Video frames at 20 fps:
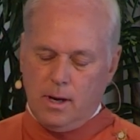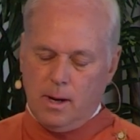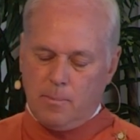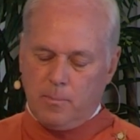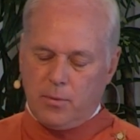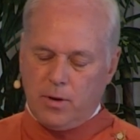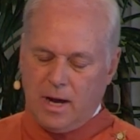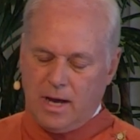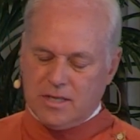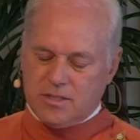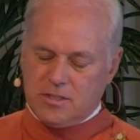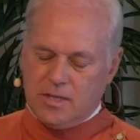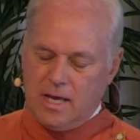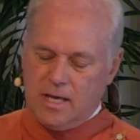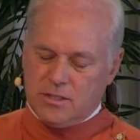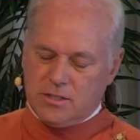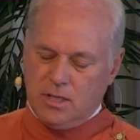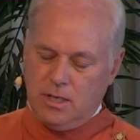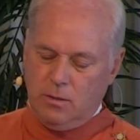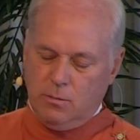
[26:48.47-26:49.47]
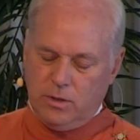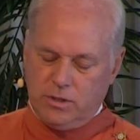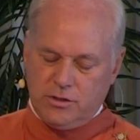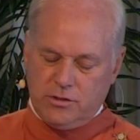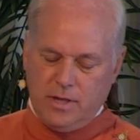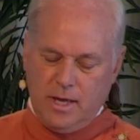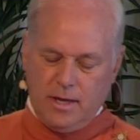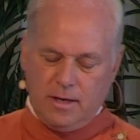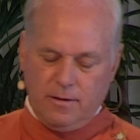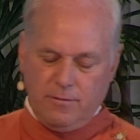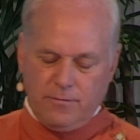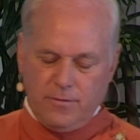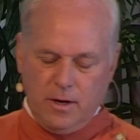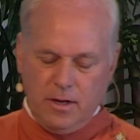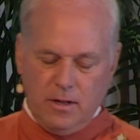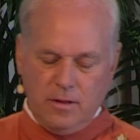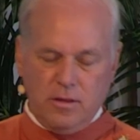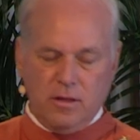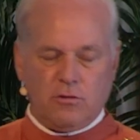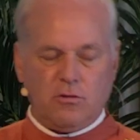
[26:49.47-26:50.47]
a process in which they
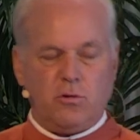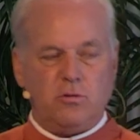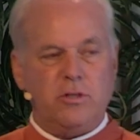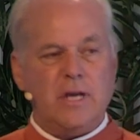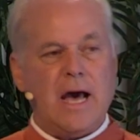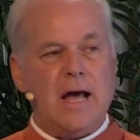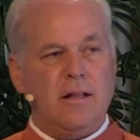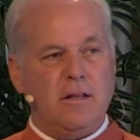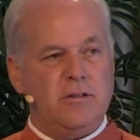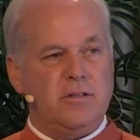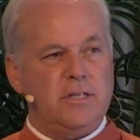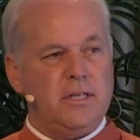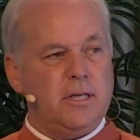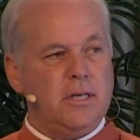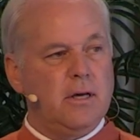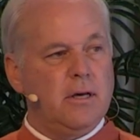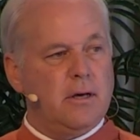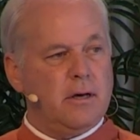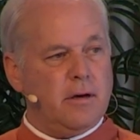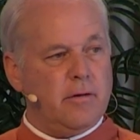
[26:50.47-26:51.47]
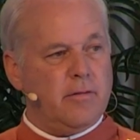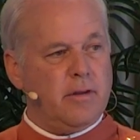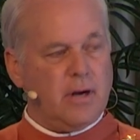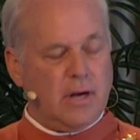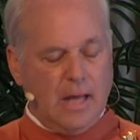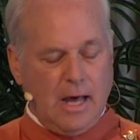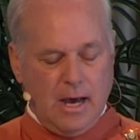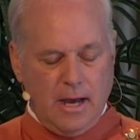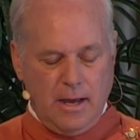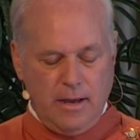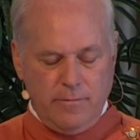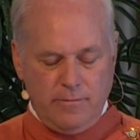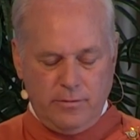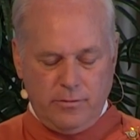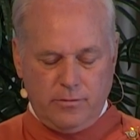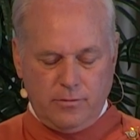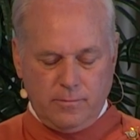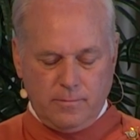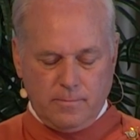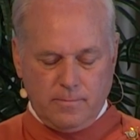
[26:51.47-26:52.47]
confronted the totality of their
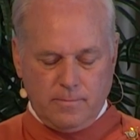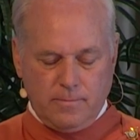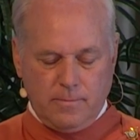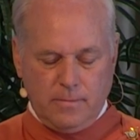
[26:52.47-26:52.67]
lives.